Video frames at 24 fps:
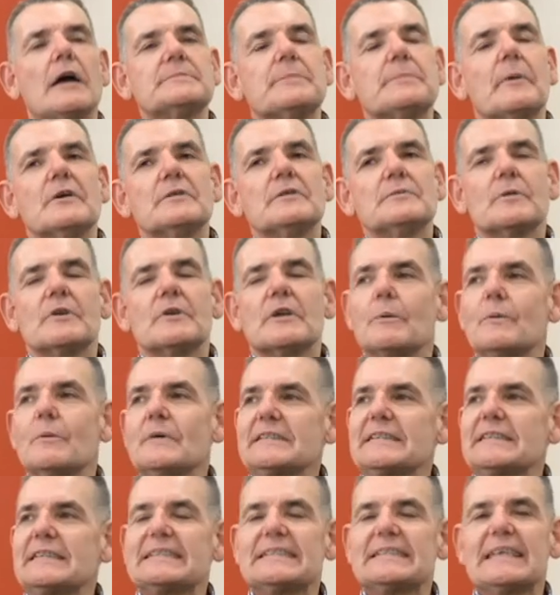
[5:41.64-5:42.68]
I suppose what I
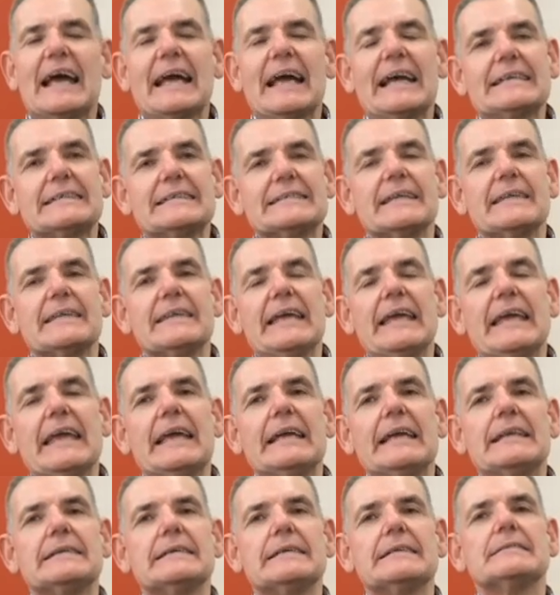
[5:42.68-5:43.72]
want to say is, in
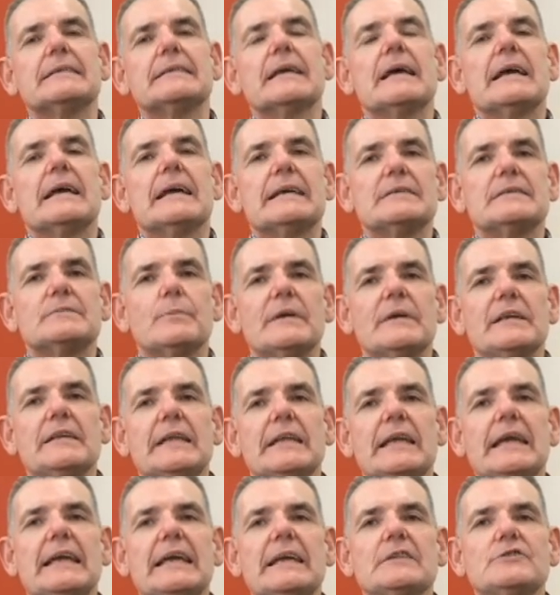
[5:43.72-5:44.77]
the end, is
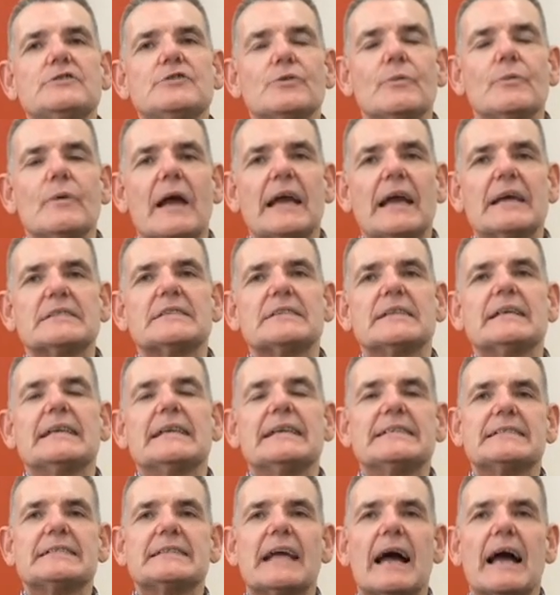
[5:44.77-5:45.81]
we need to
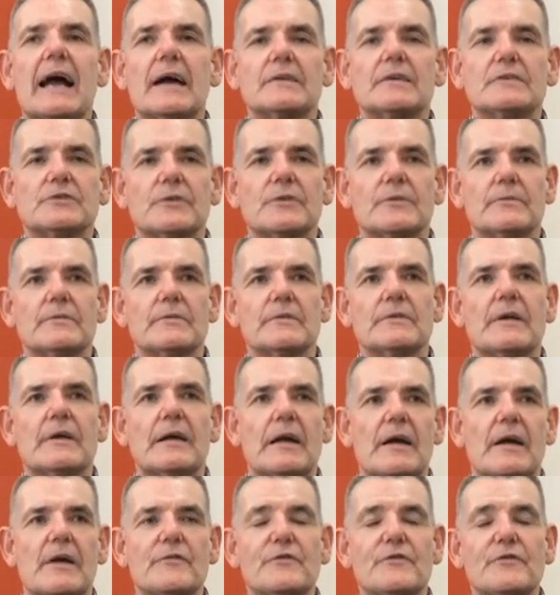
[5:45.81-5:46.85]
actually start to
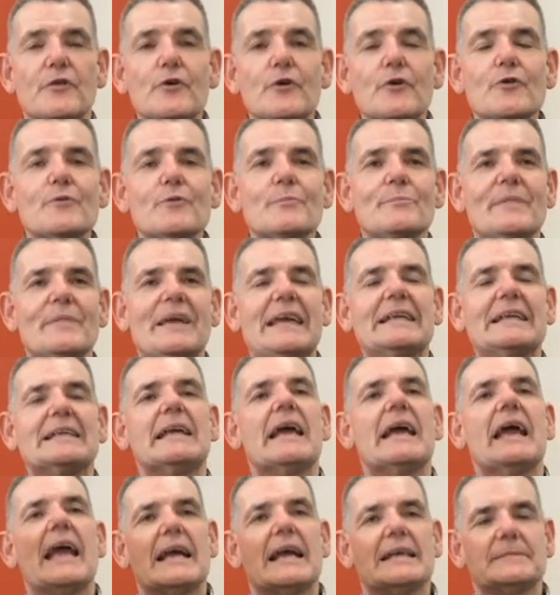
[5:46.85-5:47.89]
affirm
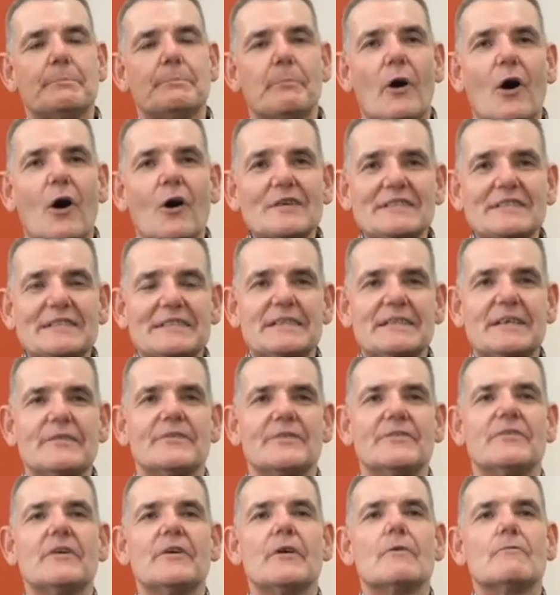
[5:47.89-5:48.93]
men as
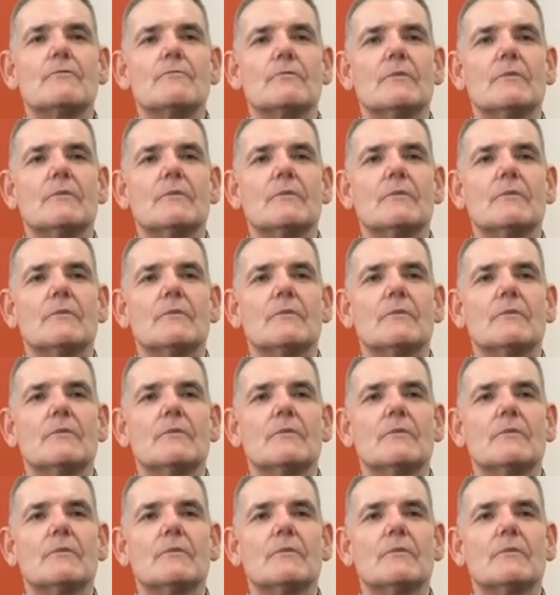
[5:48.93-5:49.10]
positive